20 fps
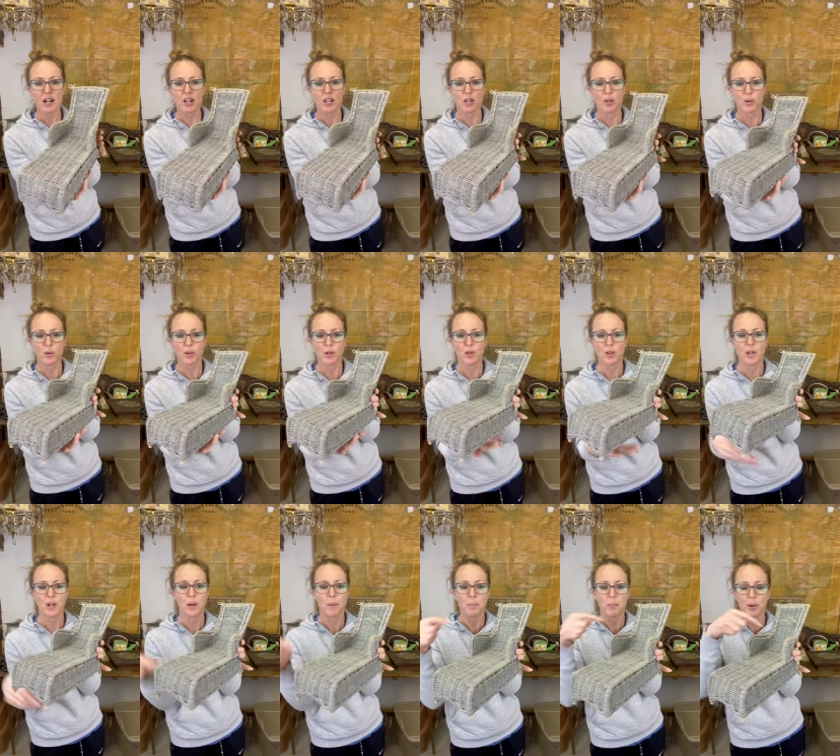You
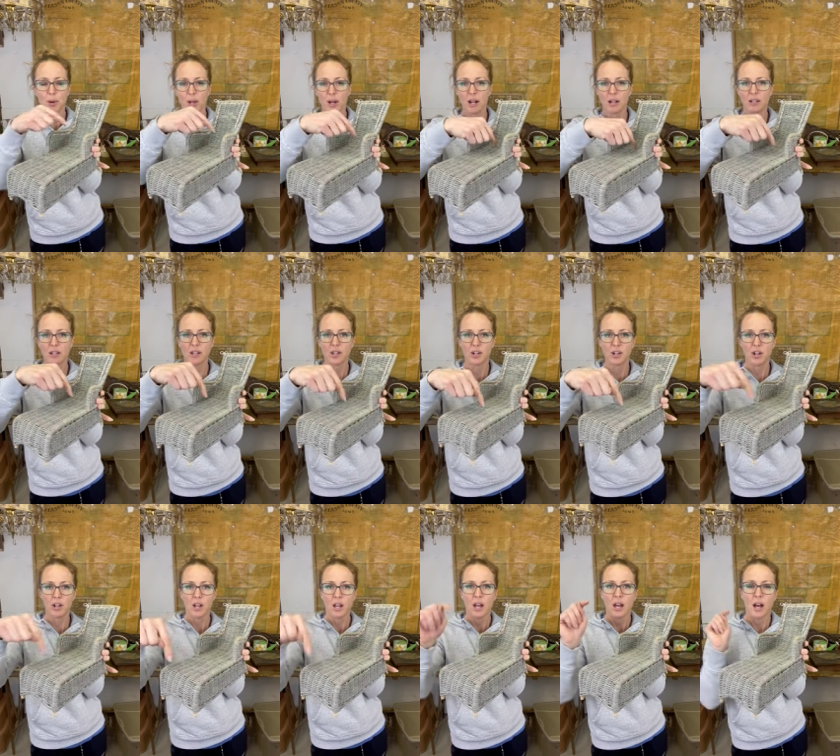could put a
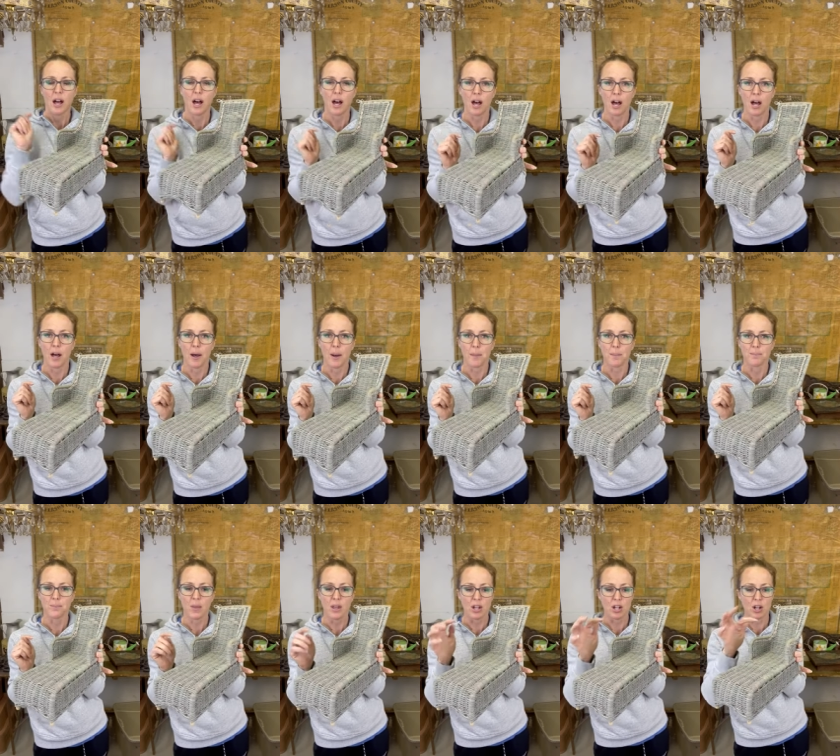little, um,
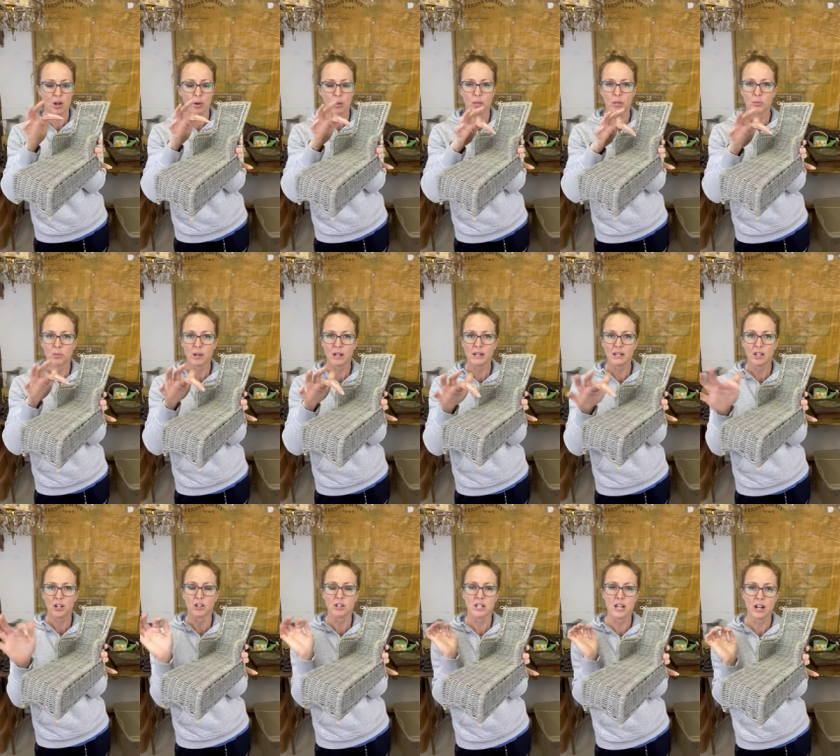you know, three
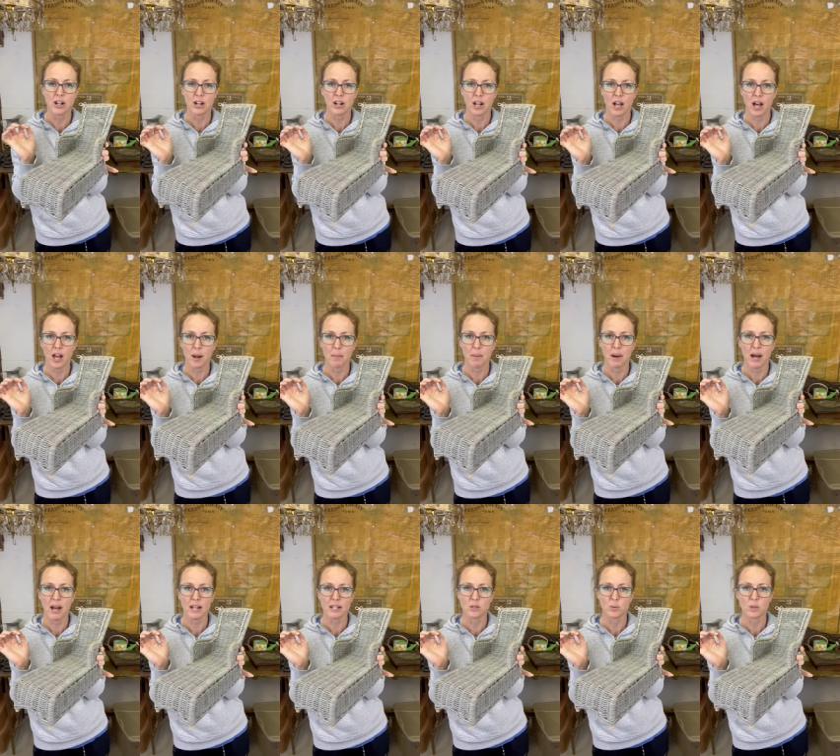little terracotta
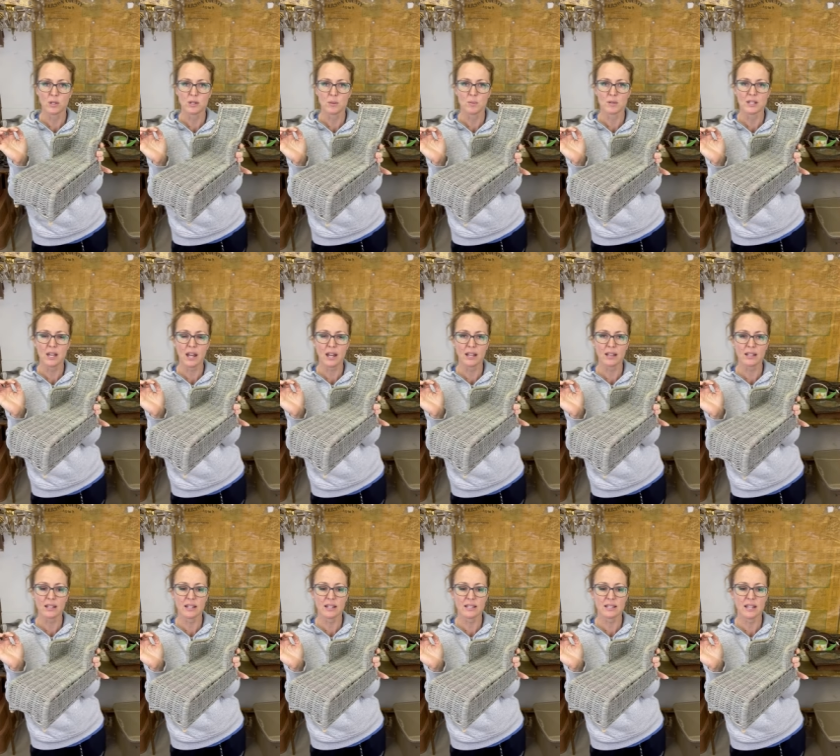pots with some
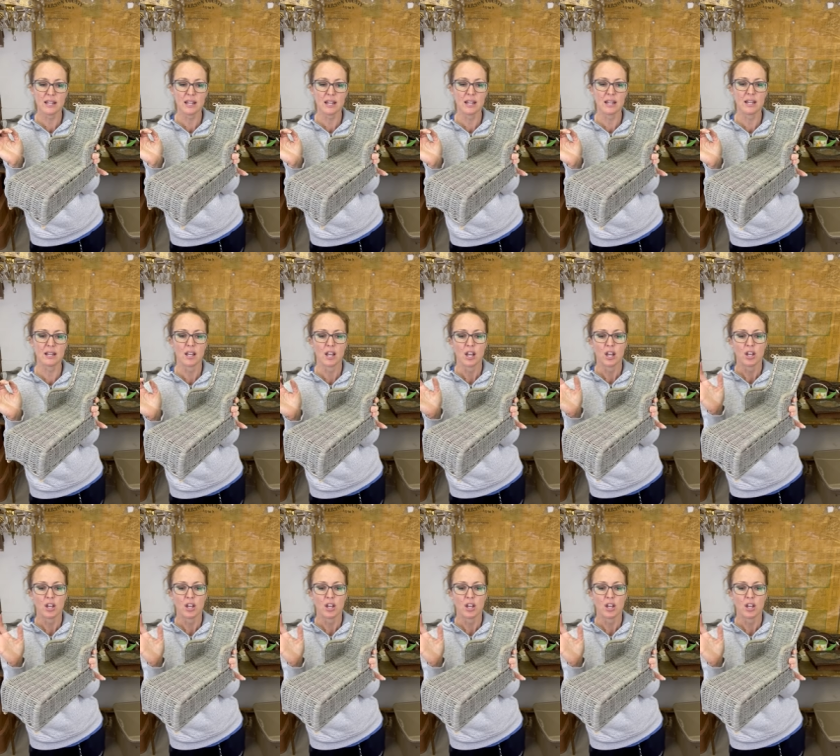succulents in it.